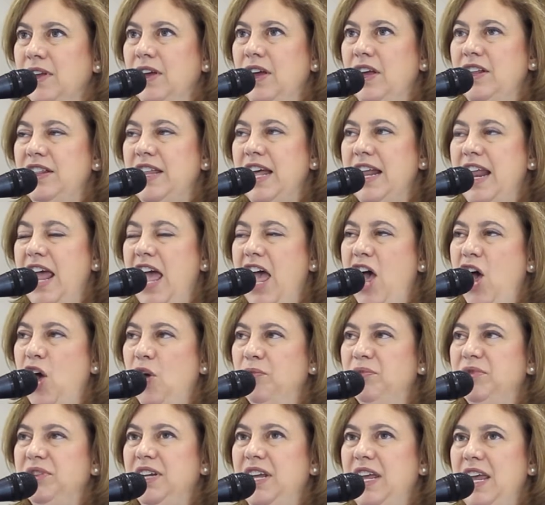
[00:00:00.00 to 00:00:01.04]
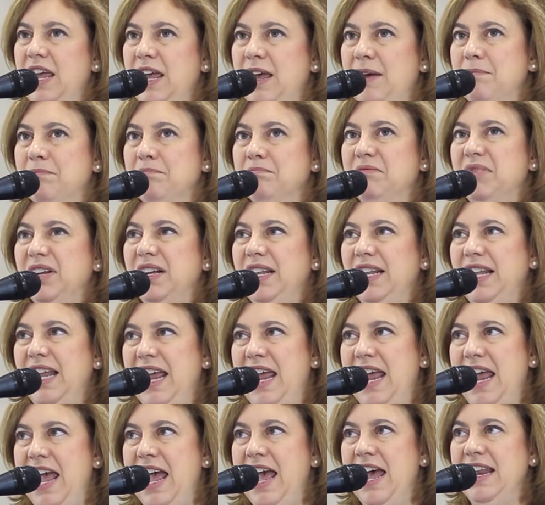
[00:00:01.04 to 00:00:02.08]
that helped him
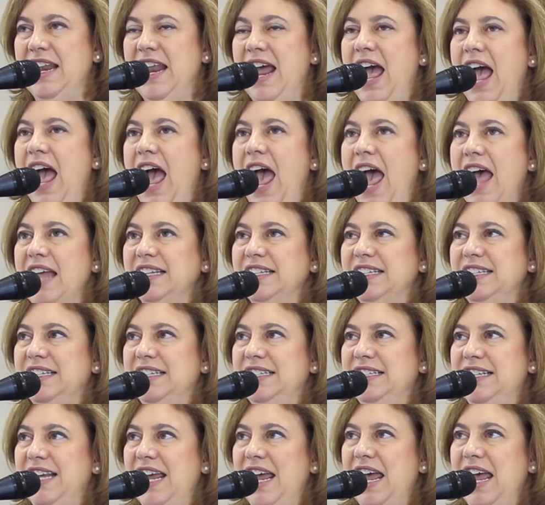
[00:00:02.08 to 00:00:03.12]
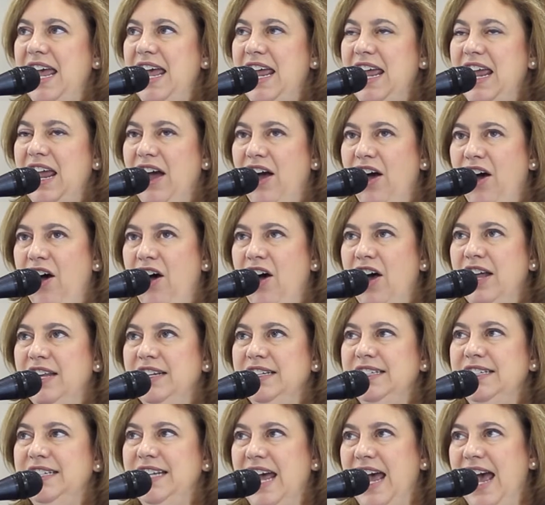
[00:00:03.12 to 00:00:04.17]
plan and stay on
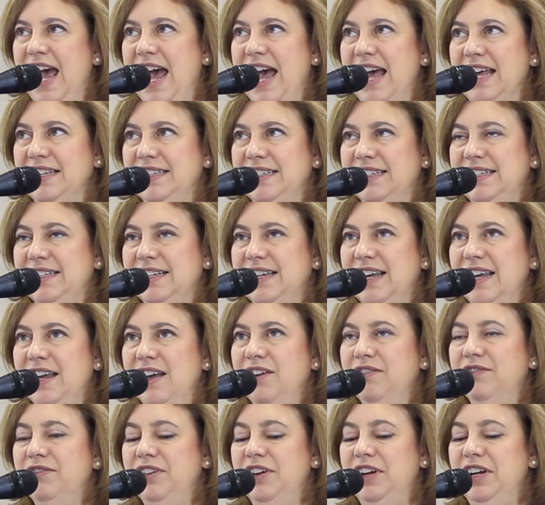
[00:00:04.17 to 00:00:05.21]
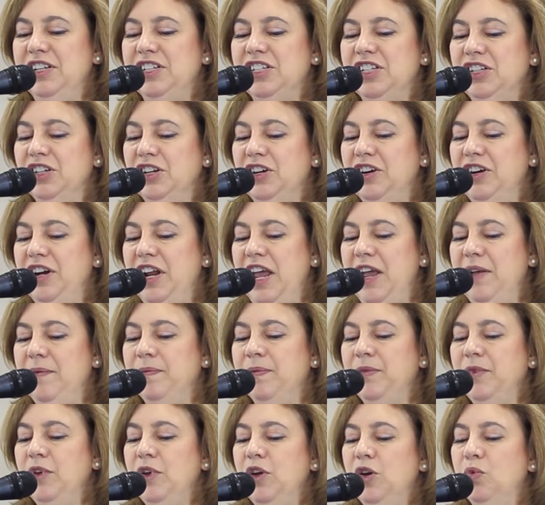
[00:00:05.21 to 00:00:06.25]
task for his learning,
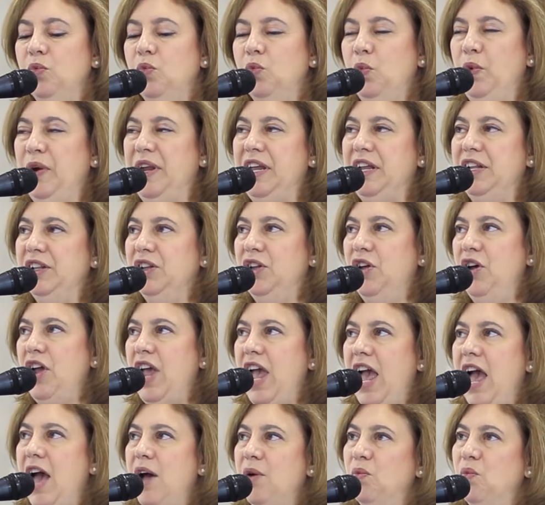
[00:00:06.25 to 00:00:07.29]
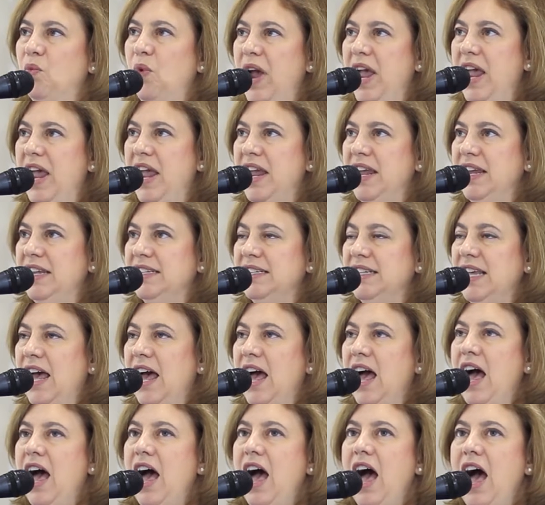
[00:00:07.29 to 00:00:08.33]
we look at ways
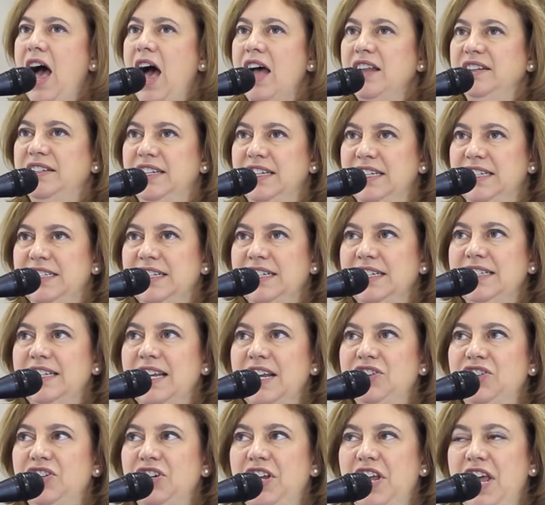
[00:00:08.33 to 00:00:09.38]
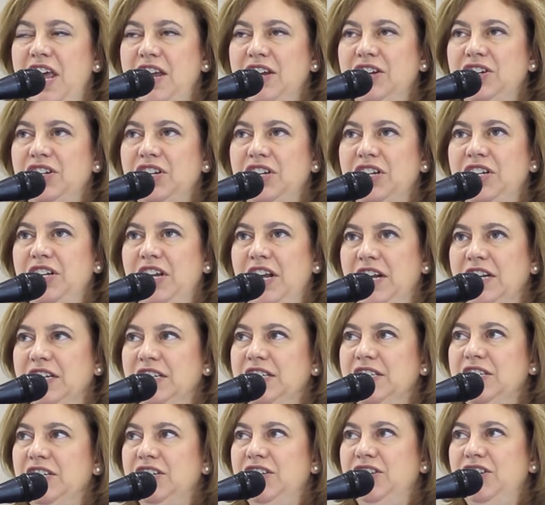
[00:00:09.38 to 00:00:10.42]
a distance education
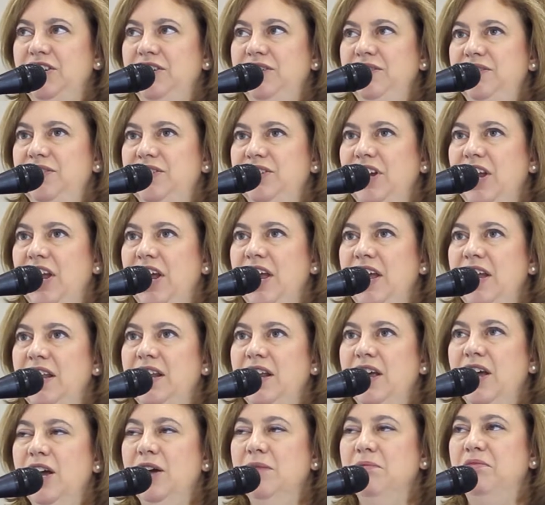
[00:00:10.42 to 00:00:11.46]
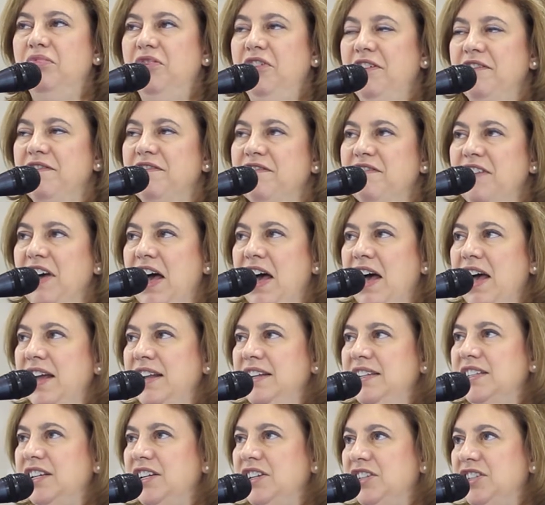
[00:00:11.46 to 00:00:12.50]
institution provides
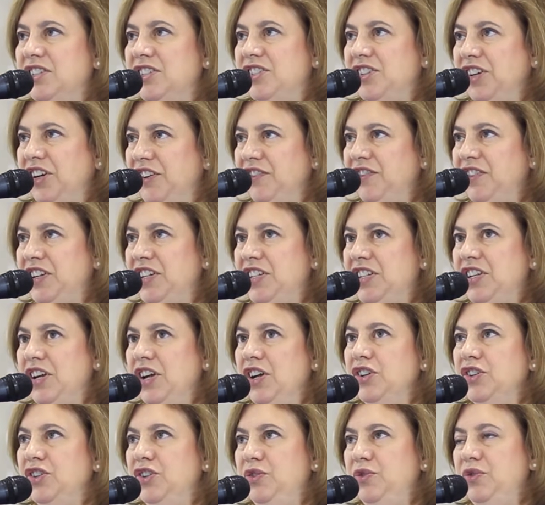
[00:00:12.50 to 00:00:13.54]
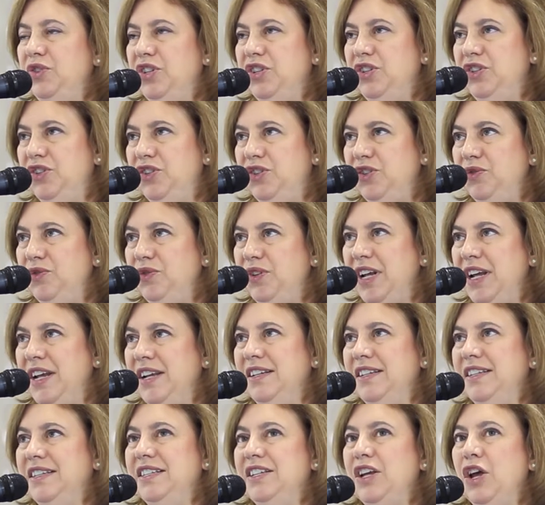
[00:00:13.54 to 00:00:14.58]
service to
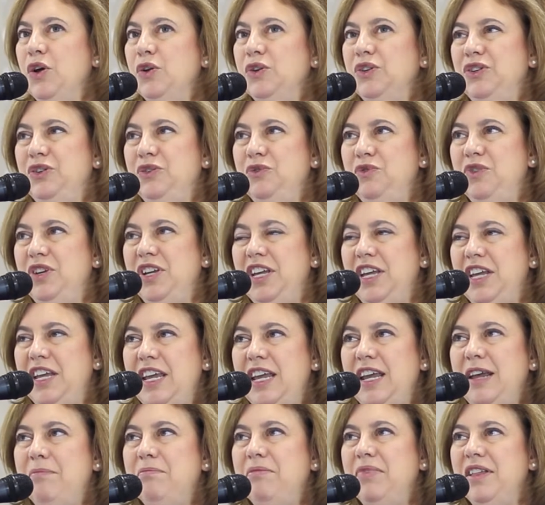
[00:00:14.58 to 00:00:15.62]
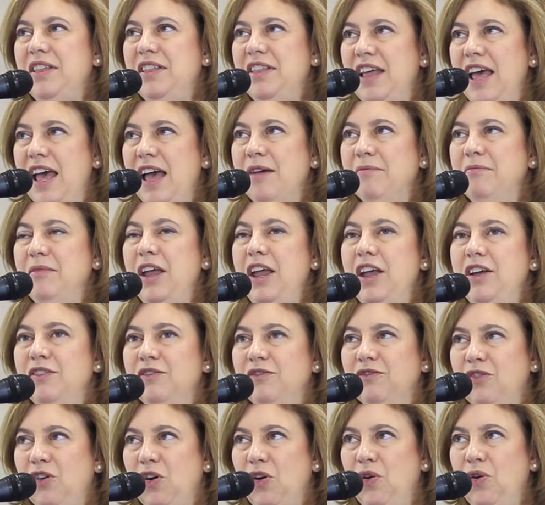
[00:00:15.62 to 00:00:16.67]
students to keep them
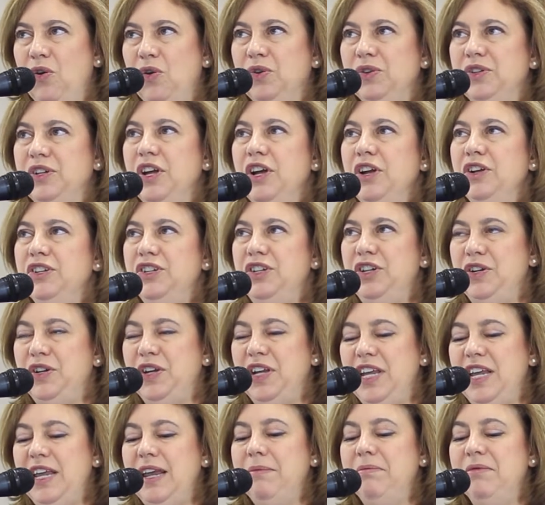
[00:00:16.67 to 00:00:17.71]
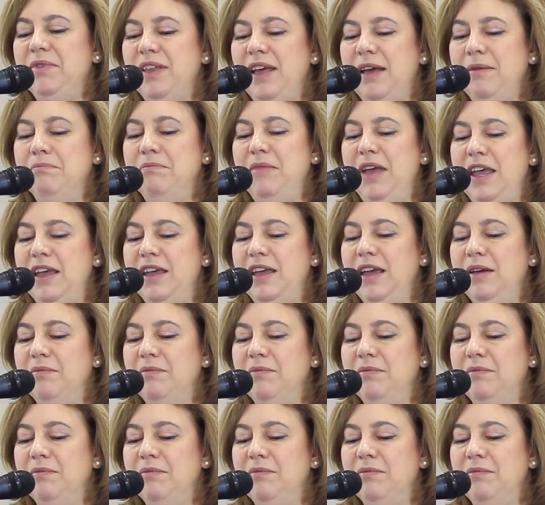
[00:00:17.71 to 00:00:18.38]
enrolled, to keep them making